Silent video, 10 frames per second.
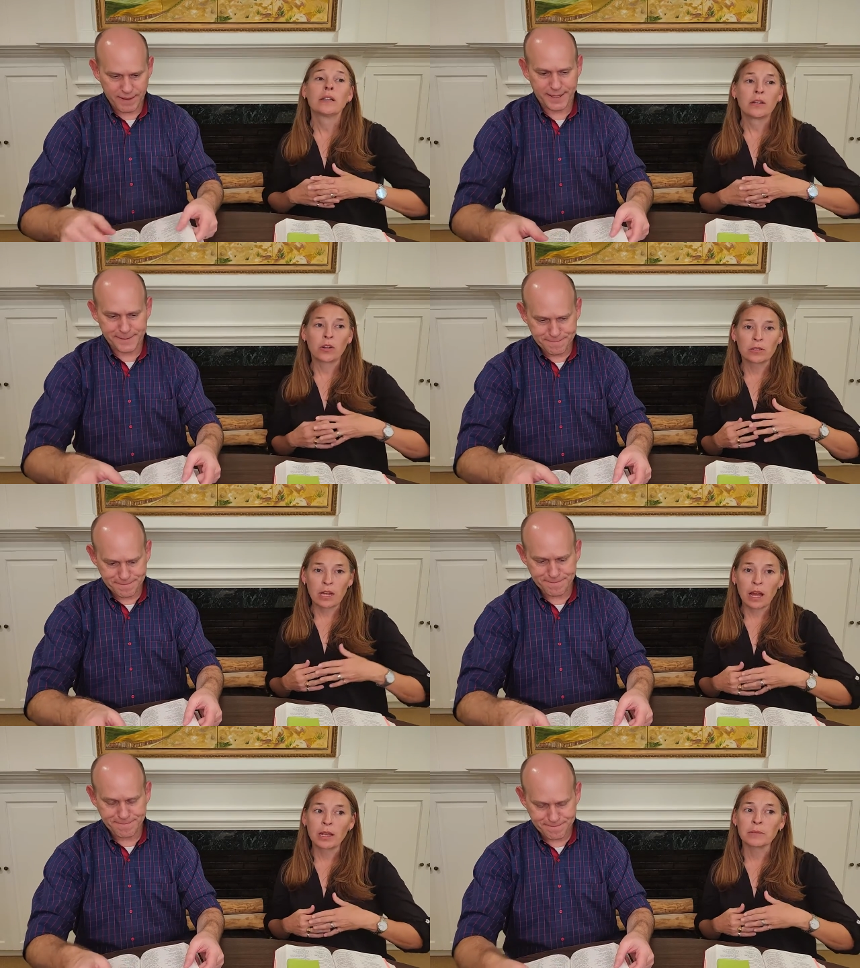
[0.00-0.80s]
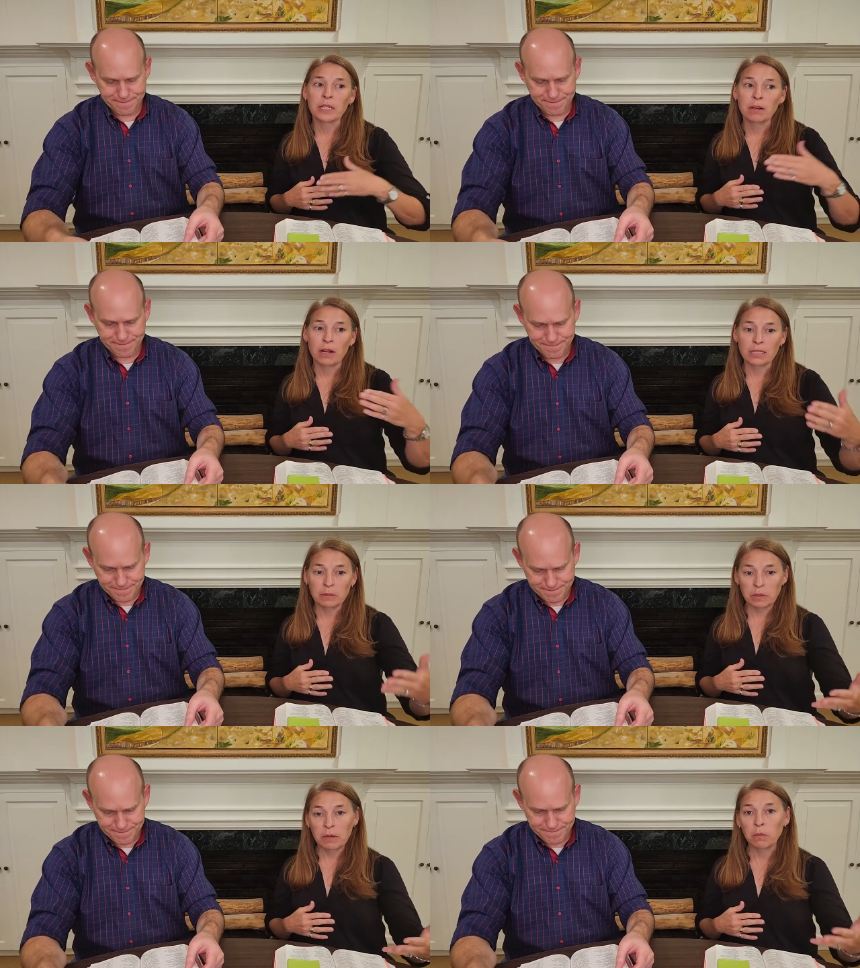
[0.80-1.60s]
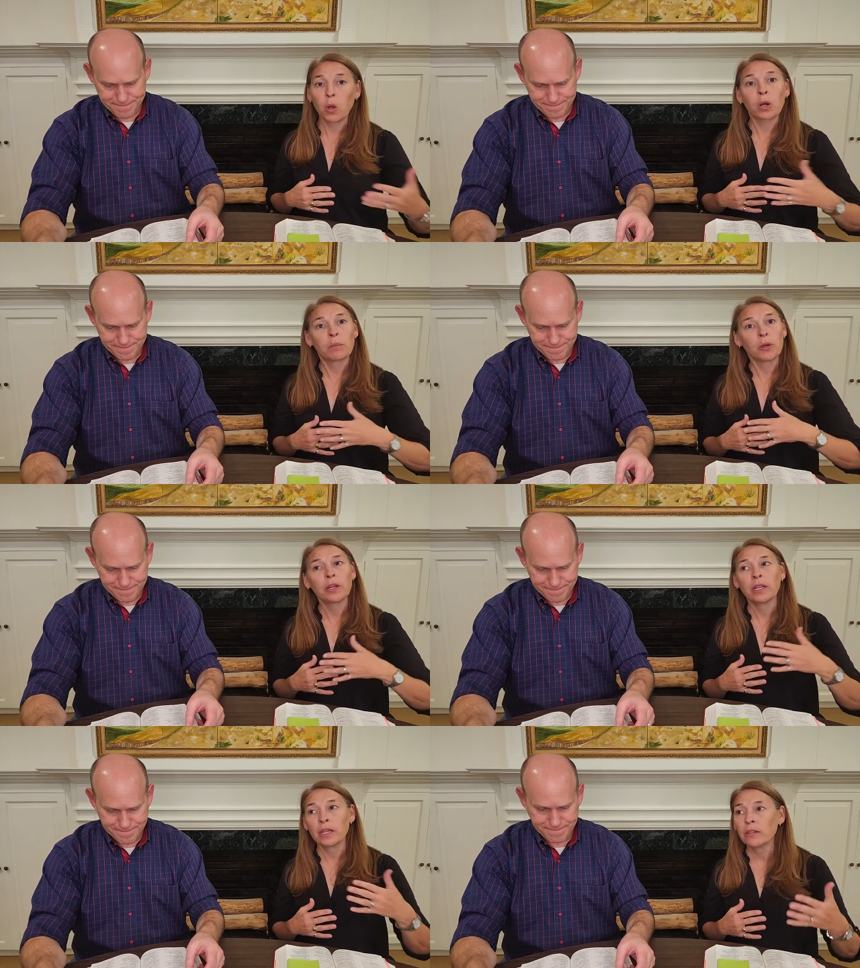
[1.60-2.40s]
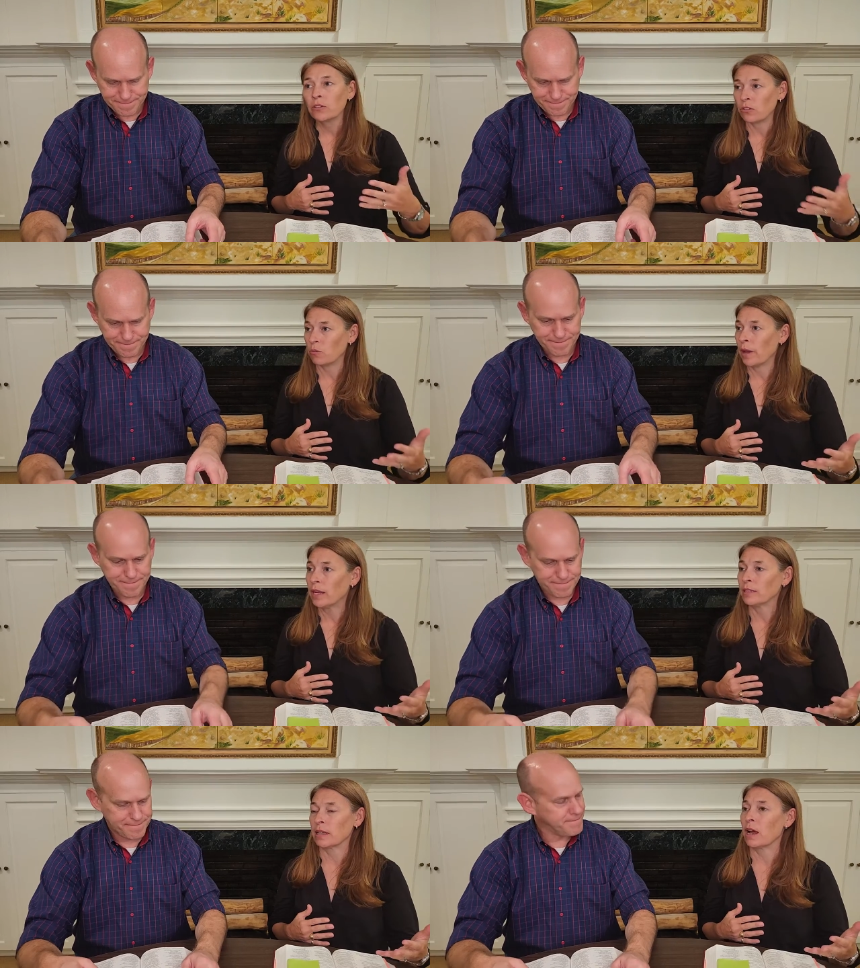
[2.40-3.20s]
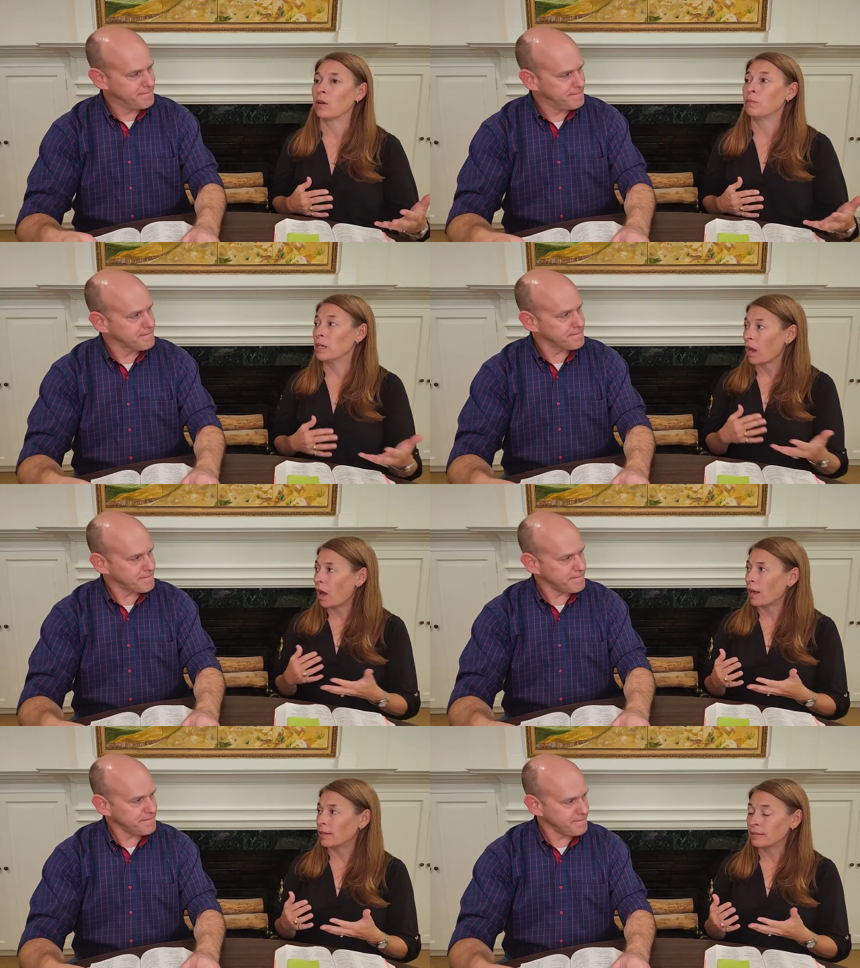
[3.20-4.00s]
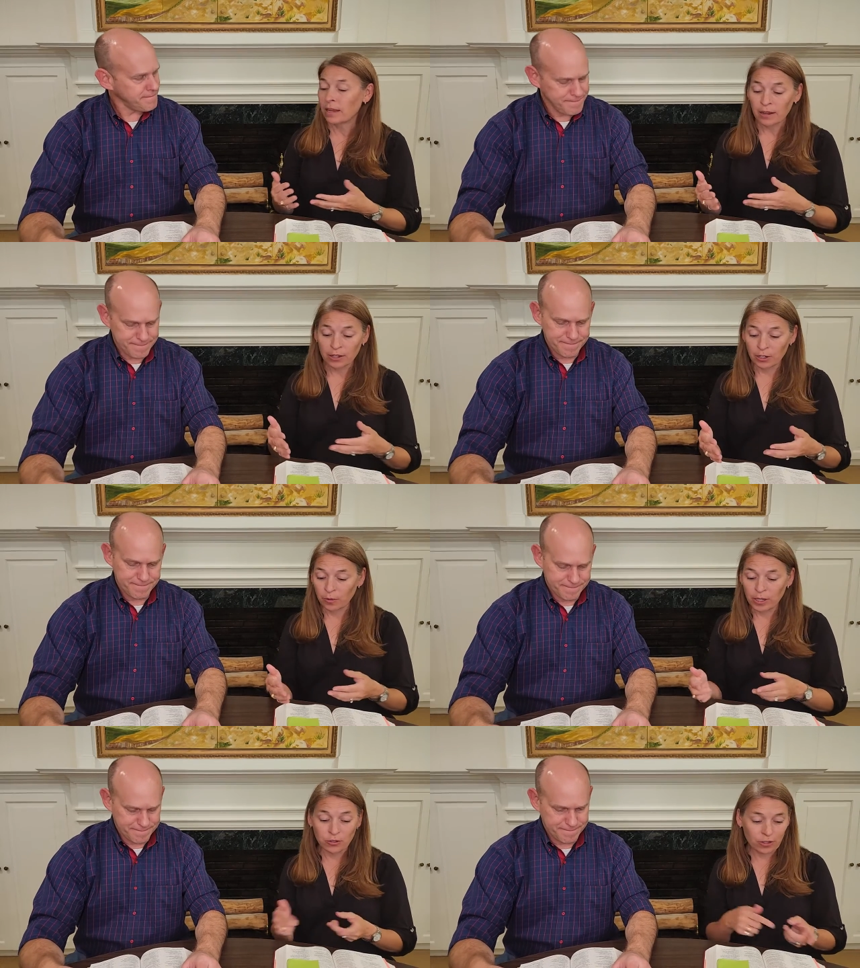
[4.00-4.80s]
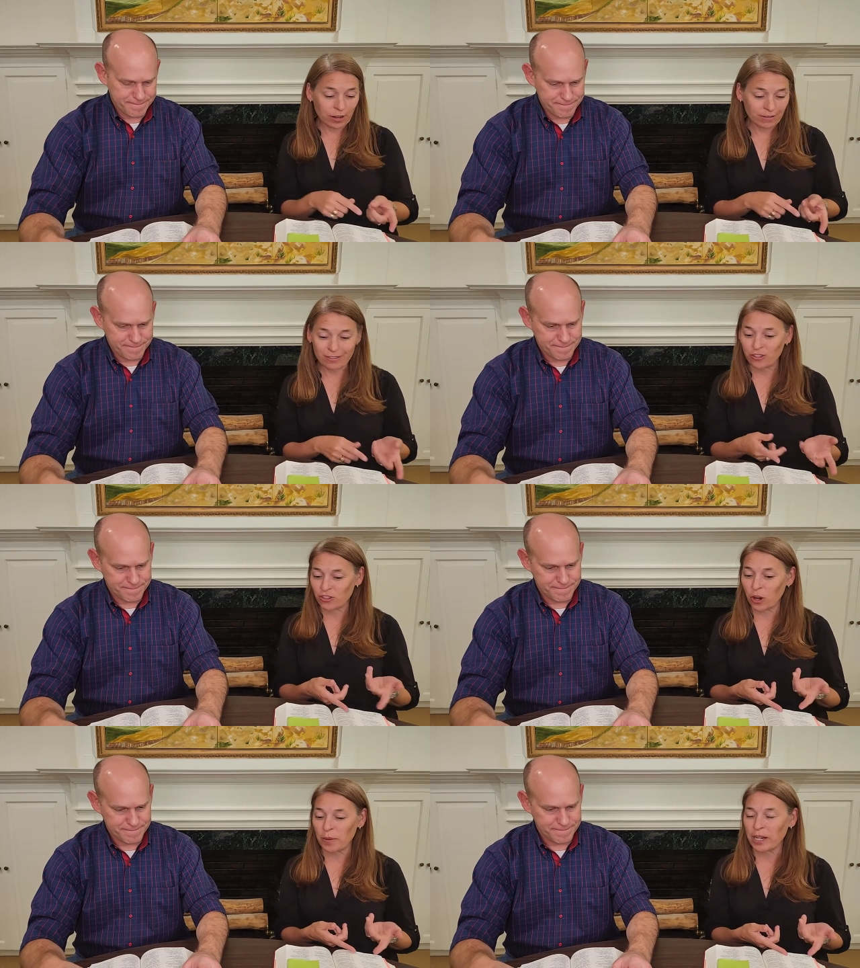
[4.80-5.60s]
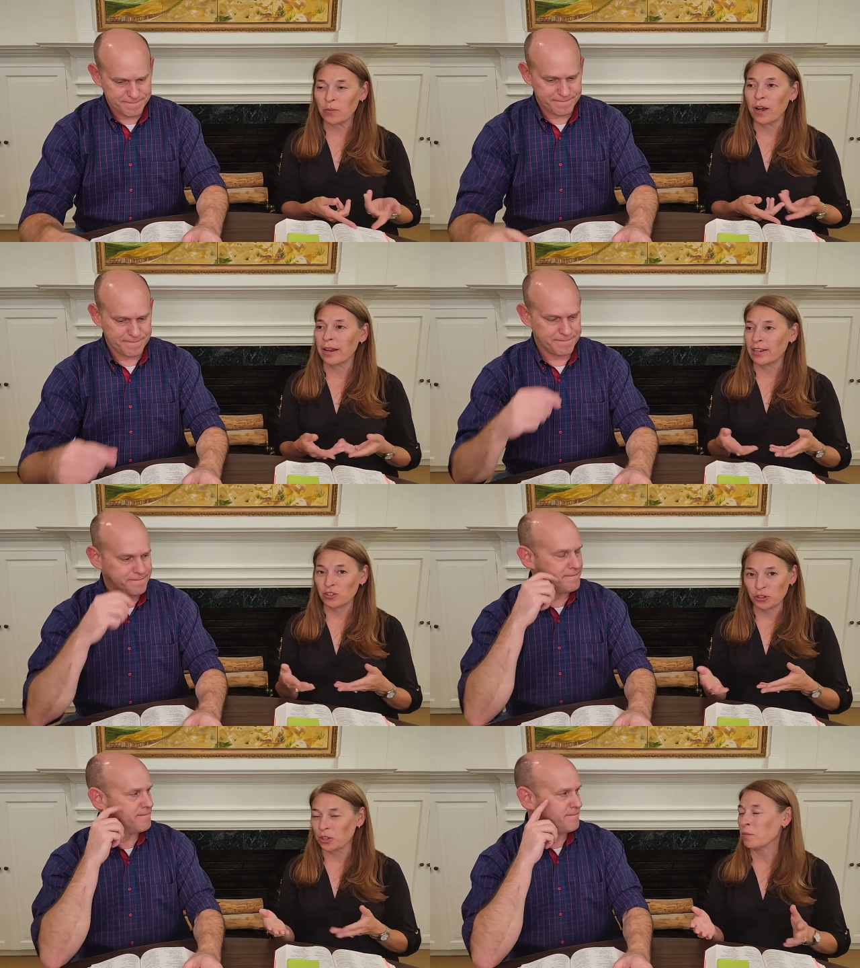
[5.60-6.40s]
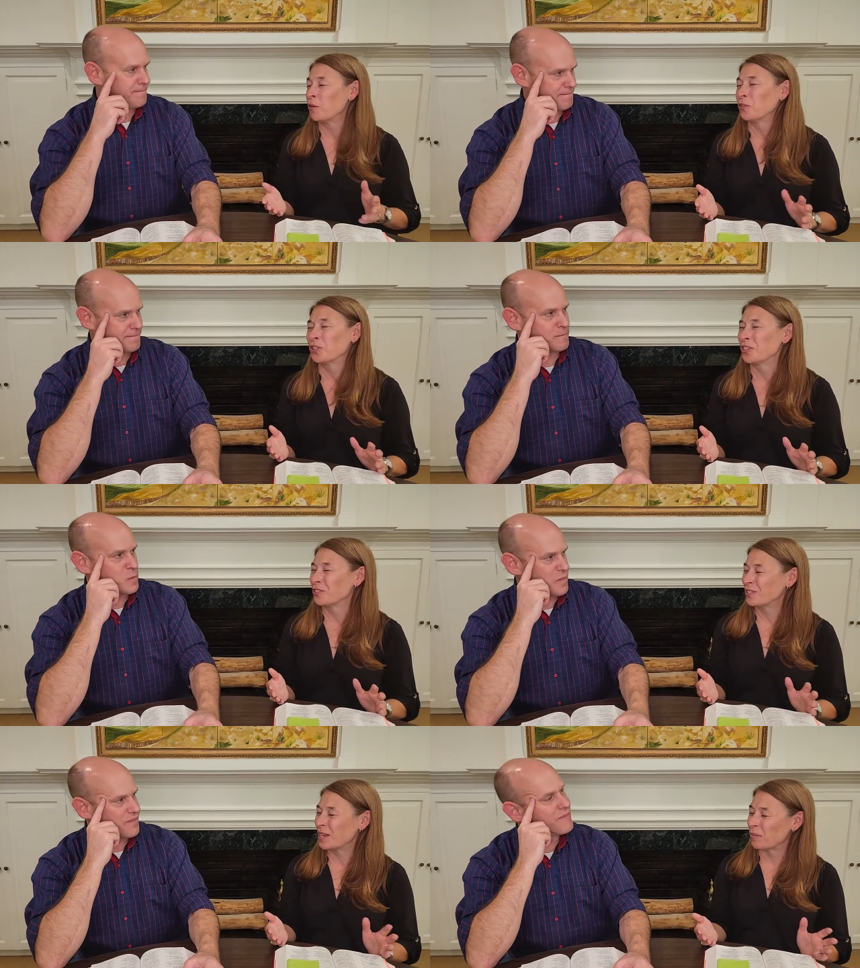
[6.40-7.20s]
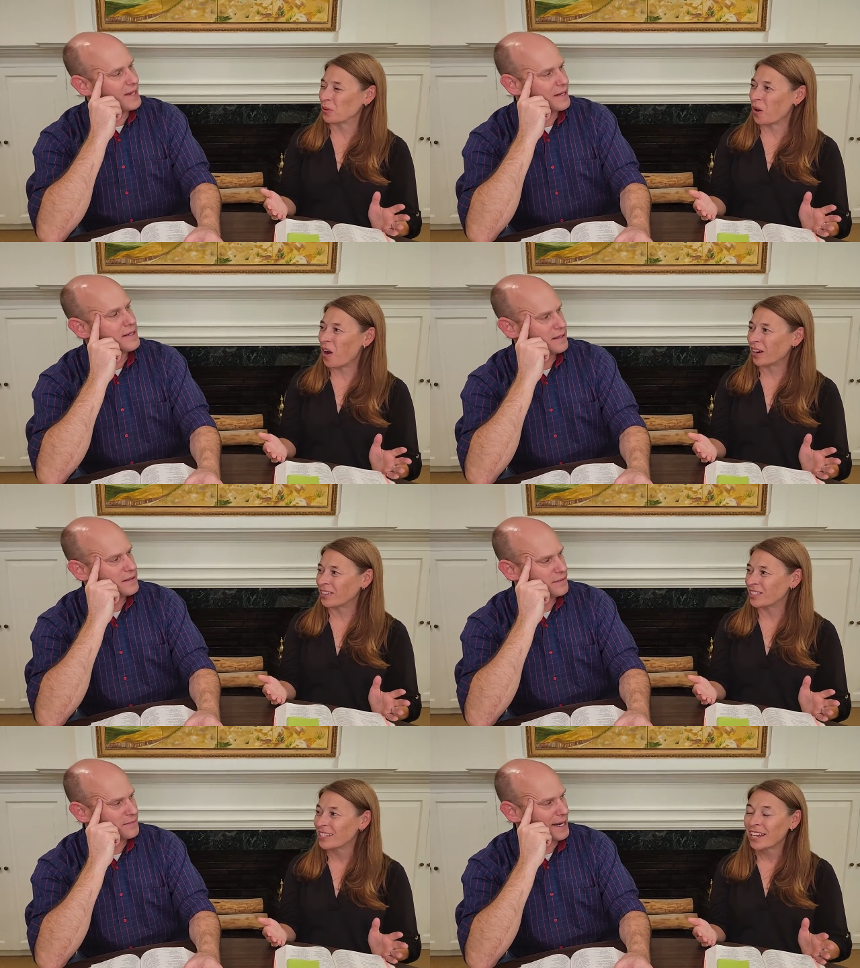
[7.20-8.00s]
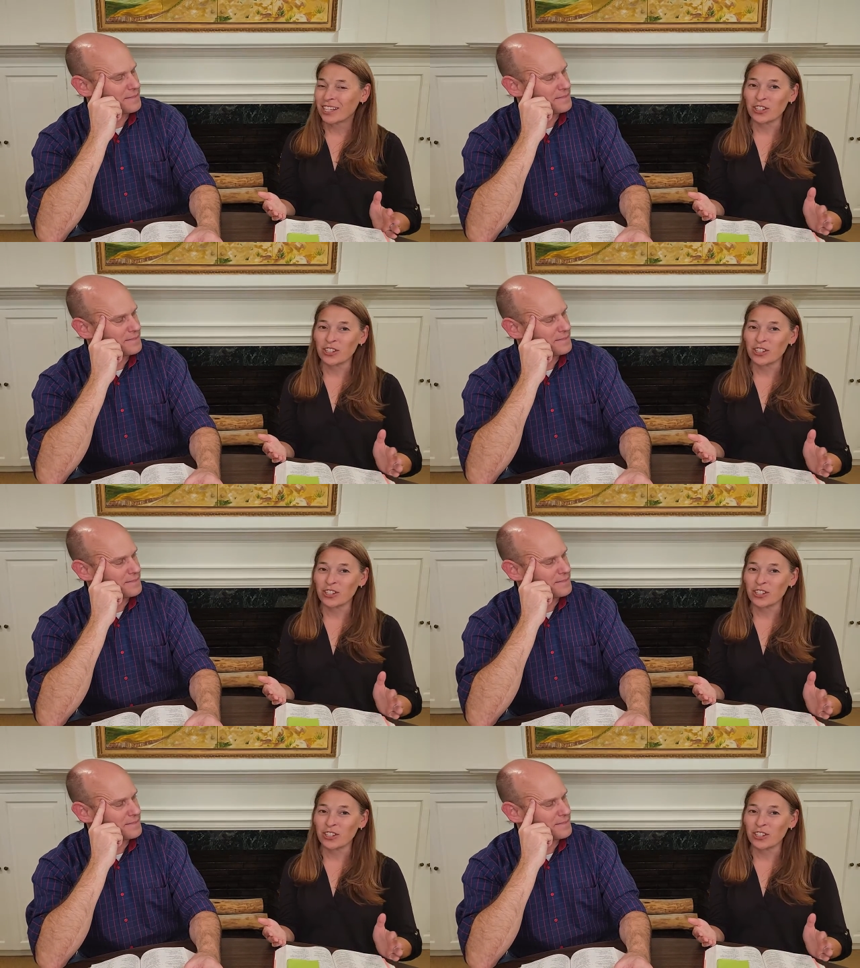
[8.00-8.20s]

Speaker 1: There are times that God's people are put into exile because, you know, he, it, Psalm 81, I turn them over to their stubborn hearts. Right.